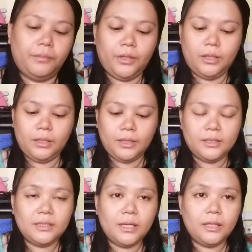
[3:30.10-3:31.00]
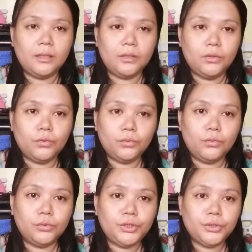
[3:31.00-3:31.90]
but I decided
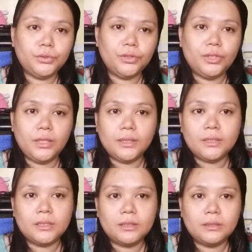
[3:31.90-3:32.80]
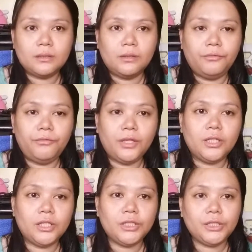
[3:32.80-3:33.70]
to show you this
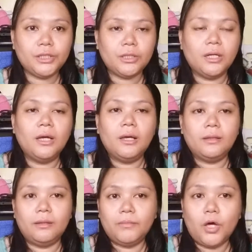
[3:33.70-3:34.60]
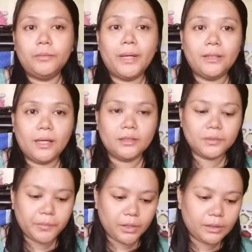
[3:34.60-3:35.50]
finished on my
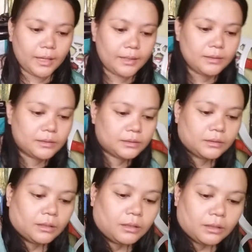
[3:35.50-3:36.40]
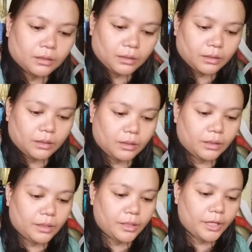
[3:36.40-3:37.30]
next podcast.
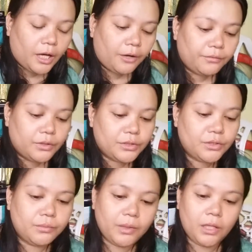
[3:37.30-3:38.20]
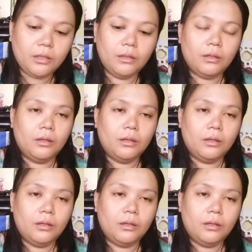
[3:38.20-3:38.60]
And I have also made